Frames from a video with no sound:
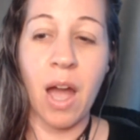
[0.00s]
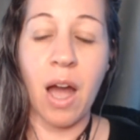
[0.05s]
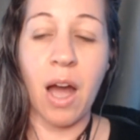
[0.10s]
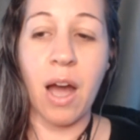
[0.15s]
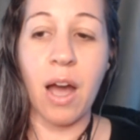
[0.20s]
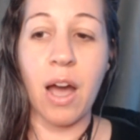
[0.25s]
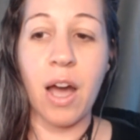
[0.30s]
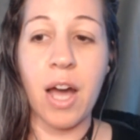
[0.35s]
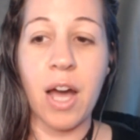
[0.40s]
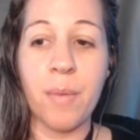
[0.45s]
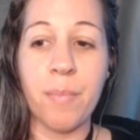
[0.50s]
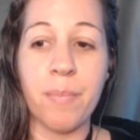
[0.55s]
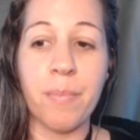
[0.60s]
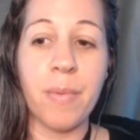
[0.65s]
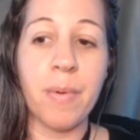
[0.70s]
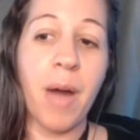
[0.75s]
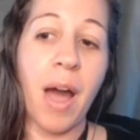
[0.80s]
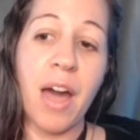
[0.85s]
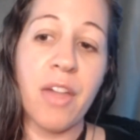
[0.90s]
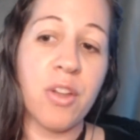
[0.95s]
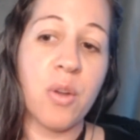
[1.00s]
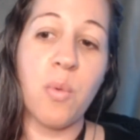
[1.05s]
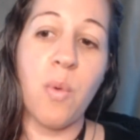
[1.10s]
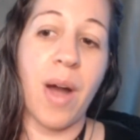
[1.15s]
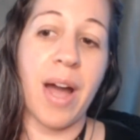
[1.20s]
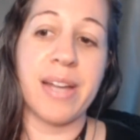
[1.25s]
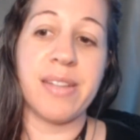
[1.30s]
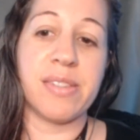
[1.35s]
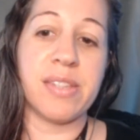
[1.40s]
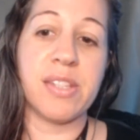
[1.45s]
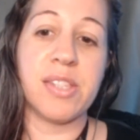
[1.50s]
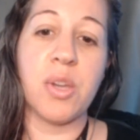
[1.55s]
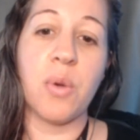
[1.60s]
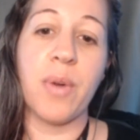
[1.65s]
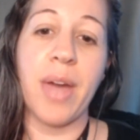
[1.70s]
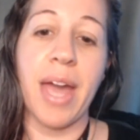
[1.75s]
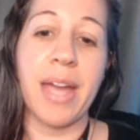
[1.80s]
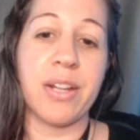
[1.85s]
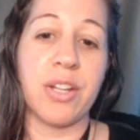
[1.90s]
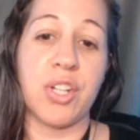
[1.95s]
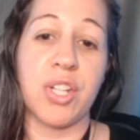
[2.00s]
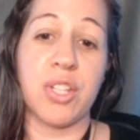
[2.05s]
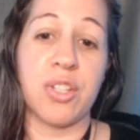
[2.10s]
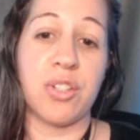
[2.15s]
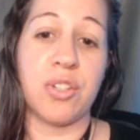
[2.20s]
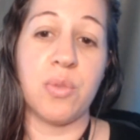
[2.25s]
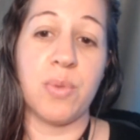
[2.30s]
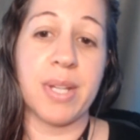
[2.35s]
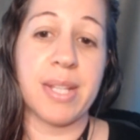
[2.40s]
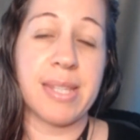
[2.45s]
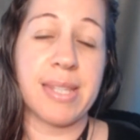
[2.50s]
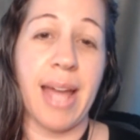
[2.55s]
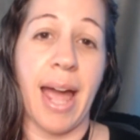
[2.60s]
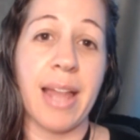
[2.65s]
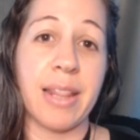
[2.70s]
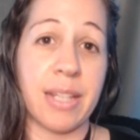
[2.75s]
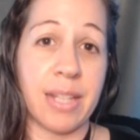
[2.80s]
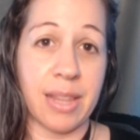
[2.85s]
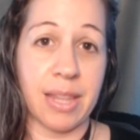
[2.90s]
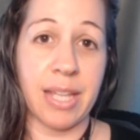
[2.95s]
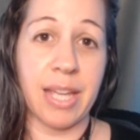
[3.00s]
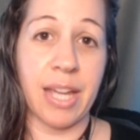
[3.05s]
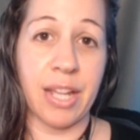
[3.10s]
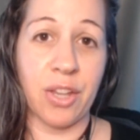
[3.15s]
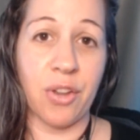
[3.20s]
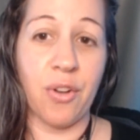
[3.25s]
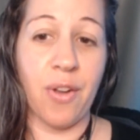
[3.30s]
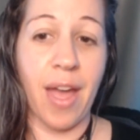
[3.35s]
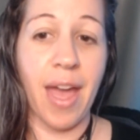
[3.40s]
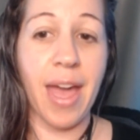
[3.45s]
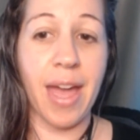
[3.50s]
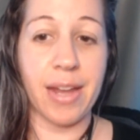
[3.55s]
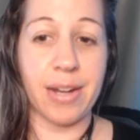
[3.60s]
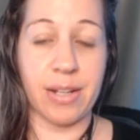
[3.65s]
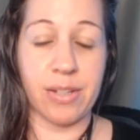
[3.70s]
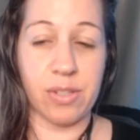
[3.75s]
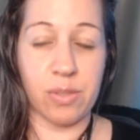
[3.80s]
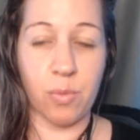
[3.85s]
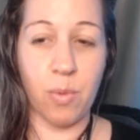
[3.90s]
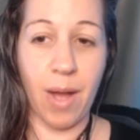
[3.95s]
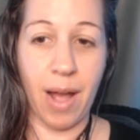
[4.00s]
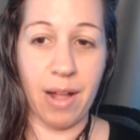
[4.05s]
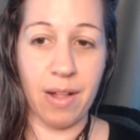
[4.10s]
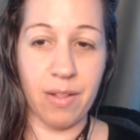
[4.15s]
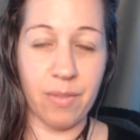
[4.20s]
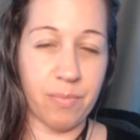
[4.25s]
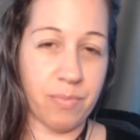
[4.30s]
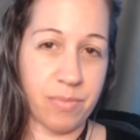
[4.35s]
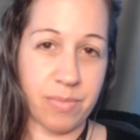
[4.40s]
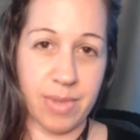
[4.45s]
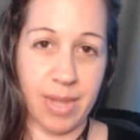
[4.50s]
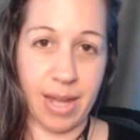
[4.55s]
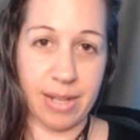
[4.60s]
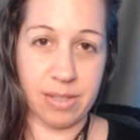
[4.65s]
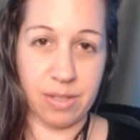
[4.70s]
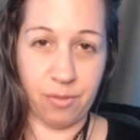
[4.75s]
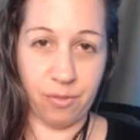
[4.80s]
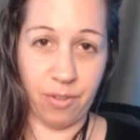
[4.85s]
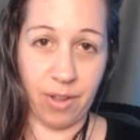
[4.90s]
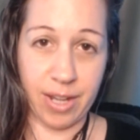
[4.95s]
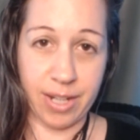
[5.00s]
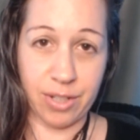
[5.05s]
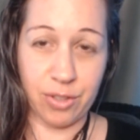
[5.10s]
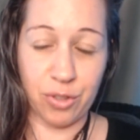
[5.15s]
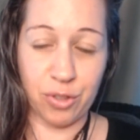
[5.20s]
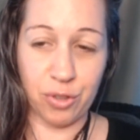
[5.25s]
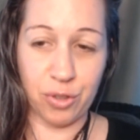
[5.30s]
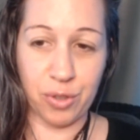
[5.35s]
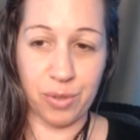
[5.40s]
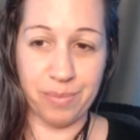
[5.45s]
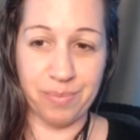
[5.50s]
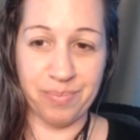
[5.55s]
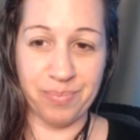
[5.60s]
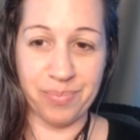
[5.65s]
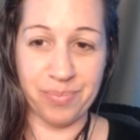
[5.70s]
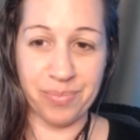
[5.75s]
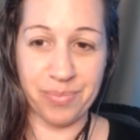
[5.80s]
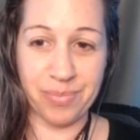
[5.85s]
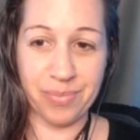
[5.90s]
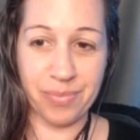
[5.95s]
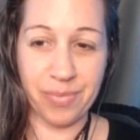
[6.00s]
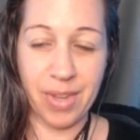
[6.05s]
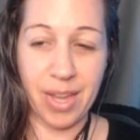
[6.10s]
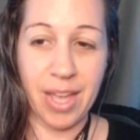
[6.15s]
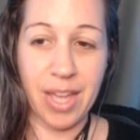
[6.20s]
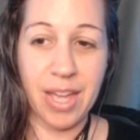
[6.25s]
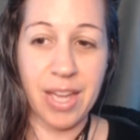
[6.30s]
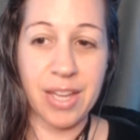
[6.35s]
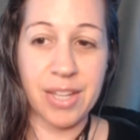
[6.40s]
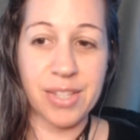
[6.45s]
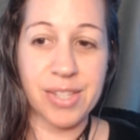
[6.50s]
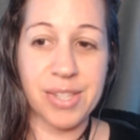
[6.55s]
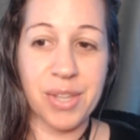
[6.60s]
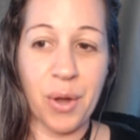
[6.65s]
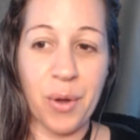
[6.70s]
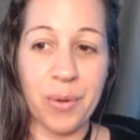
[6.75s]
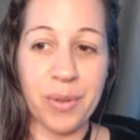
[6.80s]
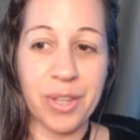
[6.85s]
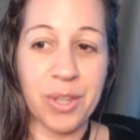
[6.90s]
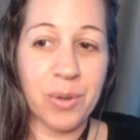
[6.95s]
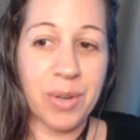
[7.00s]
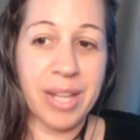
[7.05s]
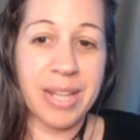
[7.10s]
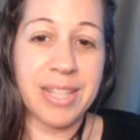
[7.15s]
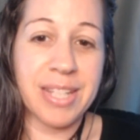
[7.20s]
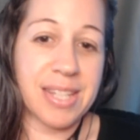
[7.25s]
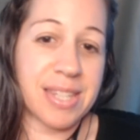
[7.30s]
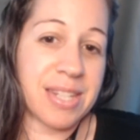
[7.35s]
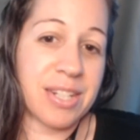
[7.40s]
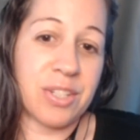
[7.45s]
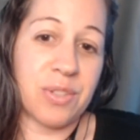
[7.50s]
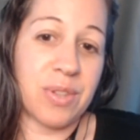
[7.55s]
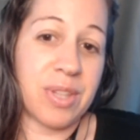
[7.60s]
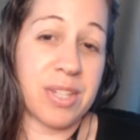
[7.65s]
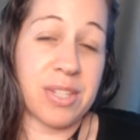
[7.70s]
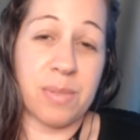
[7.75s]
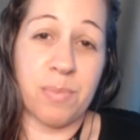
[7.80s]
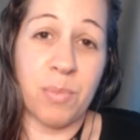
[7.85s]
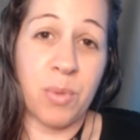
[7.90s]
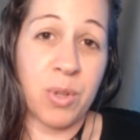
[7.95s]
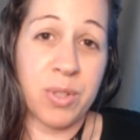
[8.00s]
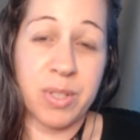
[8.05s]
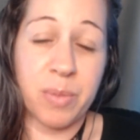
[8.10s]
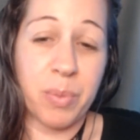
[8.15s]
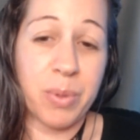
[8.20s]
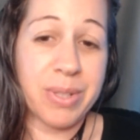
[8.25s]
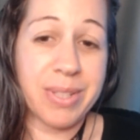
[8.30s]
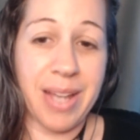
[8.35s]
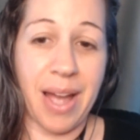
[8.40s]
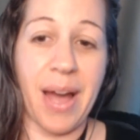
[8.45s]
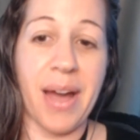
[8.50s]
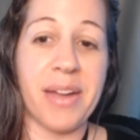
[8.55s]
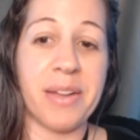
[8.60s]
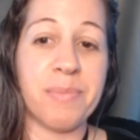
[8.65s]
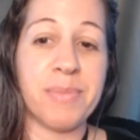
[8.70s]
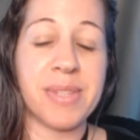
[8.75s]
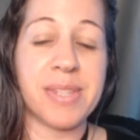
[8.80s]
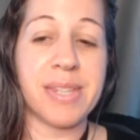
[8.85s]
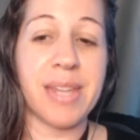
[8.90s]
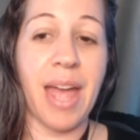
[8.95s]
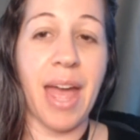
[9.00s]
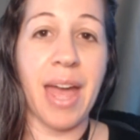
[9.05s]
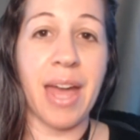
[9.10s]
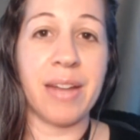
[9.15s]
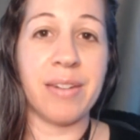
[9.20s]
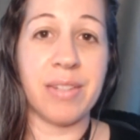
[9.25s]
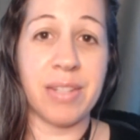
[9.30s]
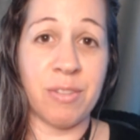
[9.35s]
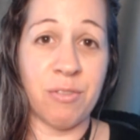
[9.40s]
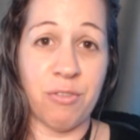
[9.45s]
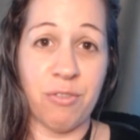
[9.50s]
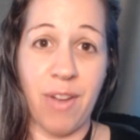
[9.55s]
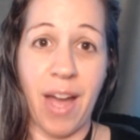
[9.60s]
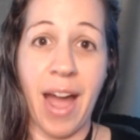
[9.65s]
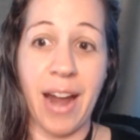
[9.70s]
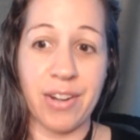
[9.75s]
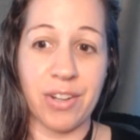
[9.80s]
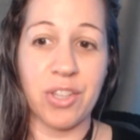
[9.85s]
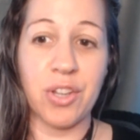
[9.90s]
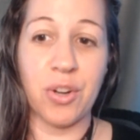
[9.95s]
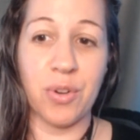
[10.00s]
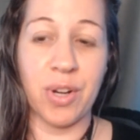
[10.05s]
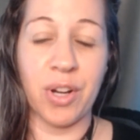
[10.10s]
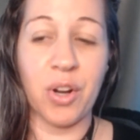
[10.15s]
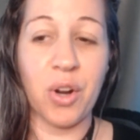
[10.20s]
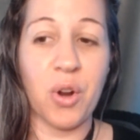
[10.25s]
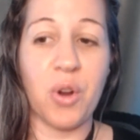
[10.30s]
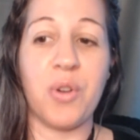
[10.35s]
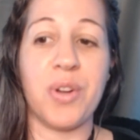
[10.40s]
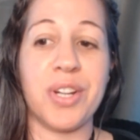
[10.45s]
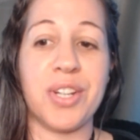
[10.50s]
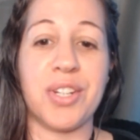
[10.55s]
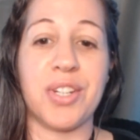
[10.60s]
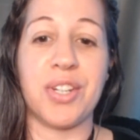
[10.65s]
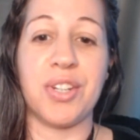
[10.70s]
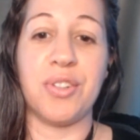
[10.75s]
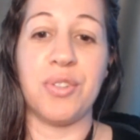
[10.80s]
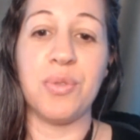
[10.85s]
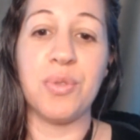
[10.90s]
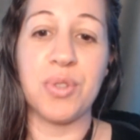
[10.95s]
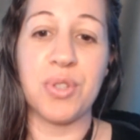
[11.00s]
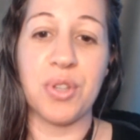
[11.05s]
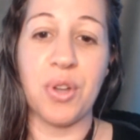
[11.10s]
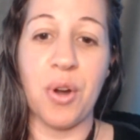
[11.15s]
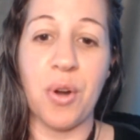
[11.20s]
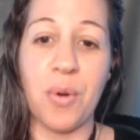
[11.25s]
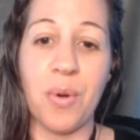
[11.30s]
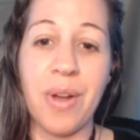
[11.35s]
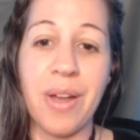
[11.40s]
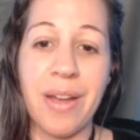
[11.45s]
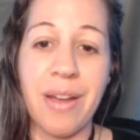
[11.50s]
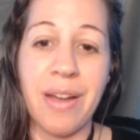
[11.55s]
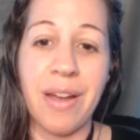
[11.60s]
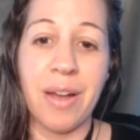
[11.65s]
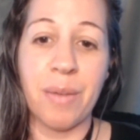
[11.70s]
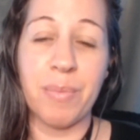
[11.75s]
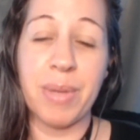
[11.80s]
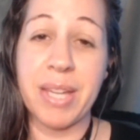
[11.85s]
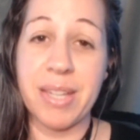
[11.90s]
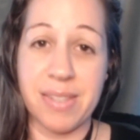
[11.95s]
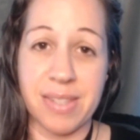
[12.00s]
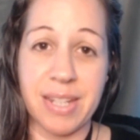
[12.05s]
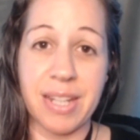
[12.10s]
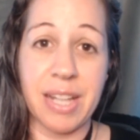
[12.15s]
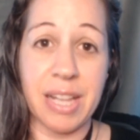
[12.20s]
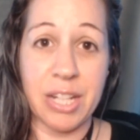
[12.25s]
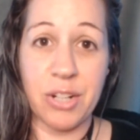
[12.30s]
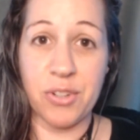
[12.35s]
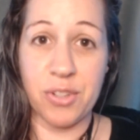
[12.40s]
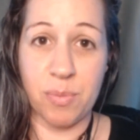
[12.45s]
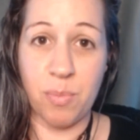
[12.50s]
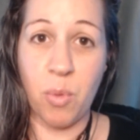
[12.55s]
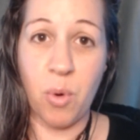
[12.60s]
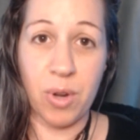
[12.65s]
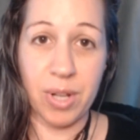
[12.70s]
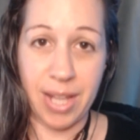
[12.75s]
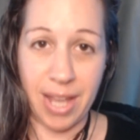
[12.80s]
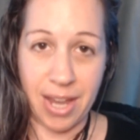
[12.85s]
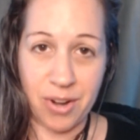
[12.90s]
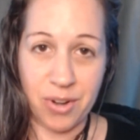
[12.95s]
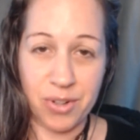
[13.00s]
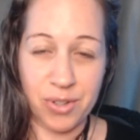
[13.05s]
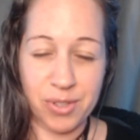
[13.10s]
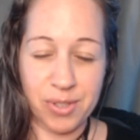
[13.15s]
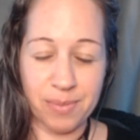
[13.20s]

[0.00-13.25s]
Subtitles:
Otherwise, it's okay to just do it silently in your head as well. That's fine too. So you can listen to this multiple times, and in fact, you're encouraged to do so because it clears more layers.